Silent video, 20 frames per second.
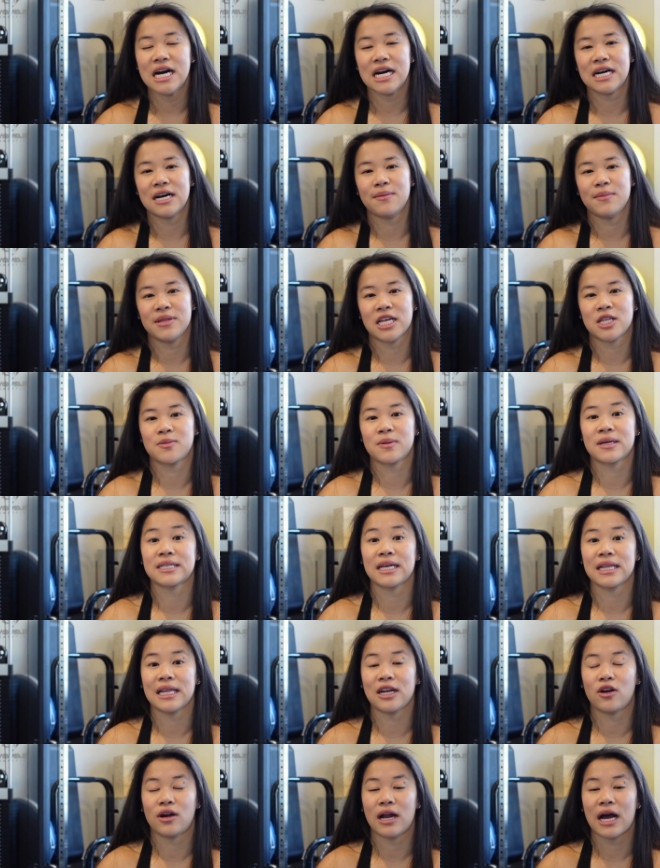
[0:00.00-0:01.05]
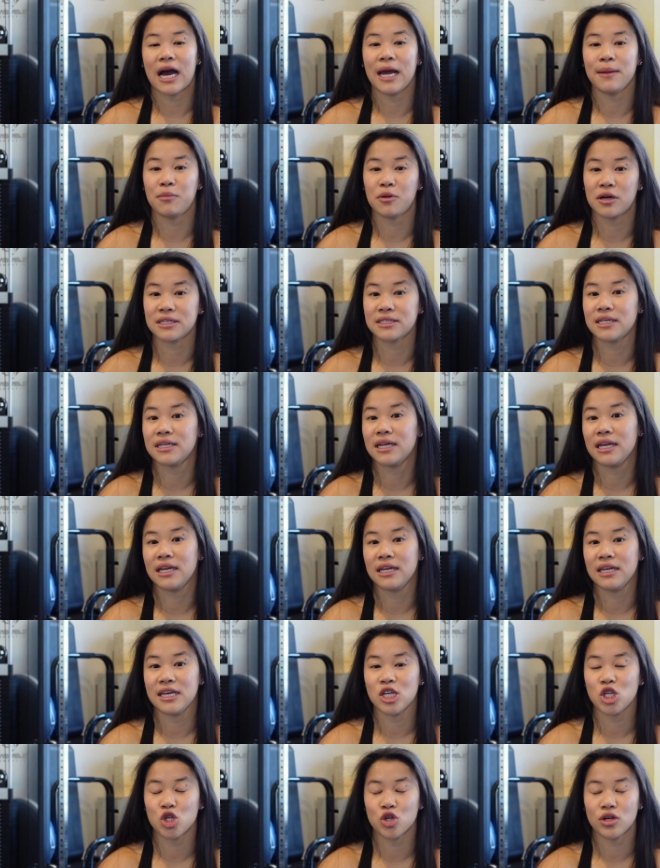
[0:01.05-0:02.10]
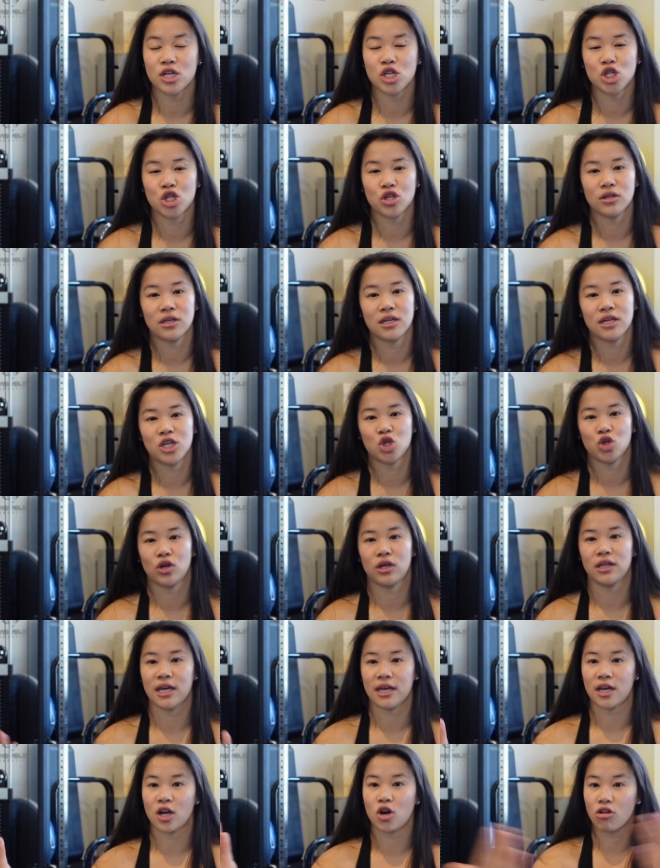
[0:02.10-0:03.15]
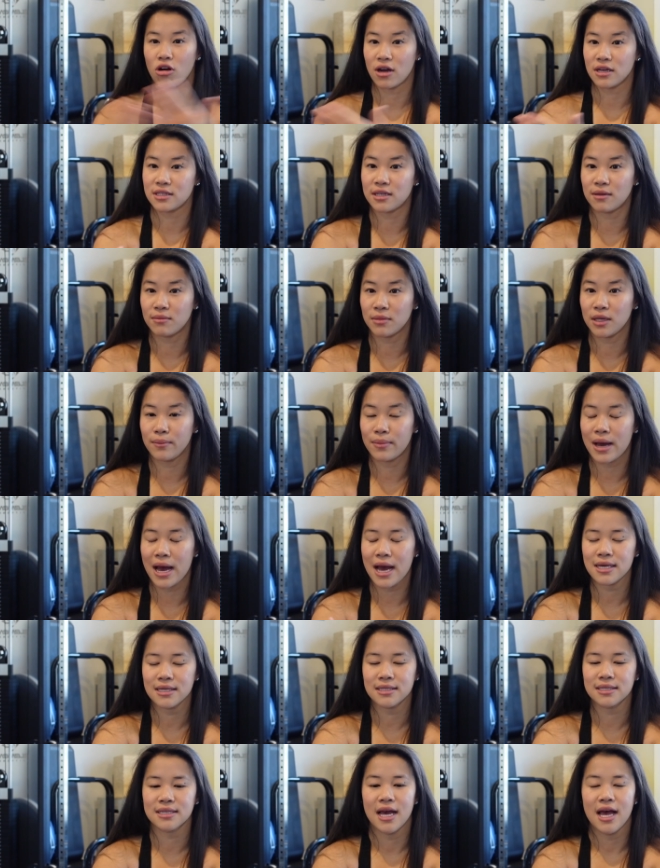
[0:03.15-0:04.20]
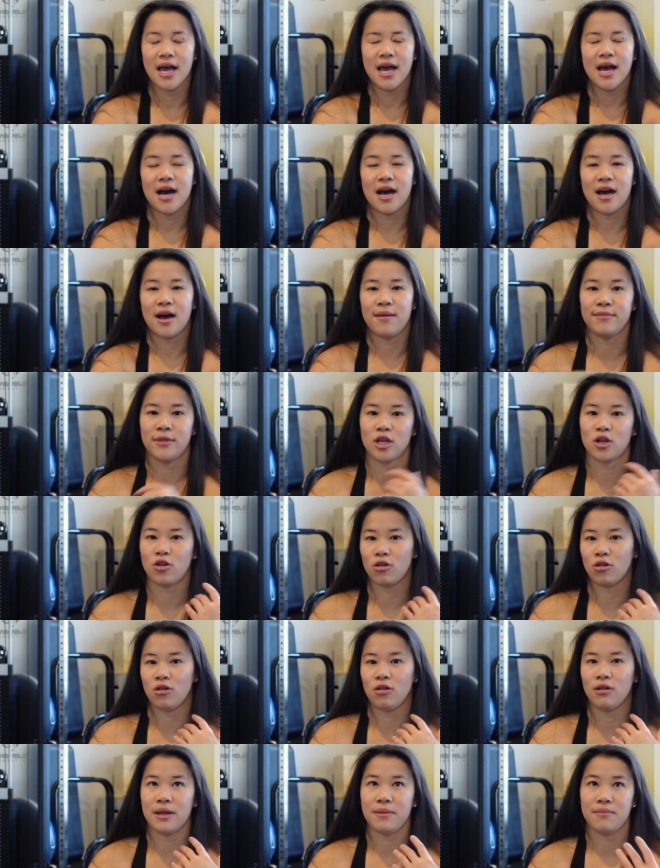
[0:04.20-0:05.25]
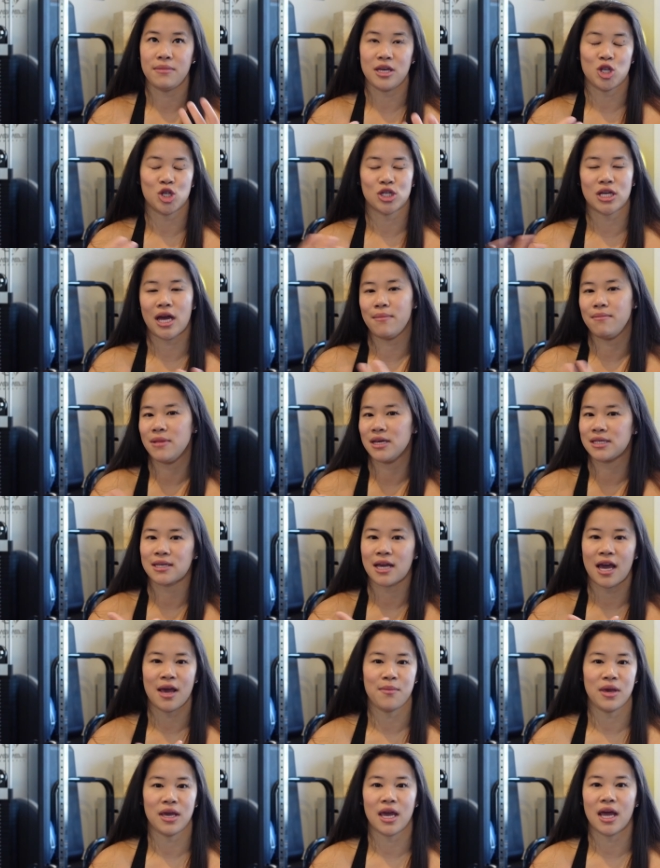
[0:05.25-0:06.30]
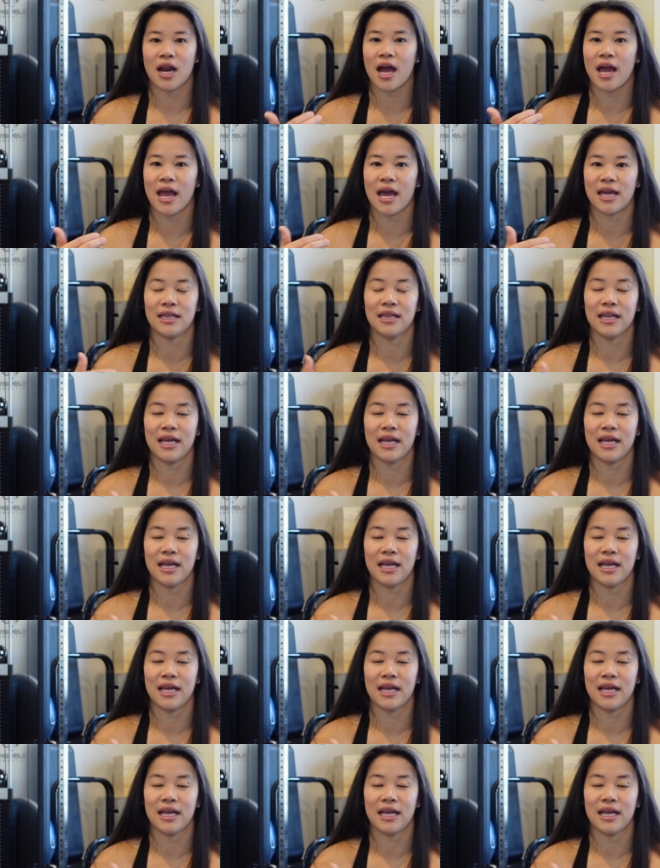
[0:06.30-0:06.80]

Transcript: Um, and that's because I landed on a hyperextended knee during cheerleading during like a cross tumbling pass. Um, the girl and me just had mistiming and I had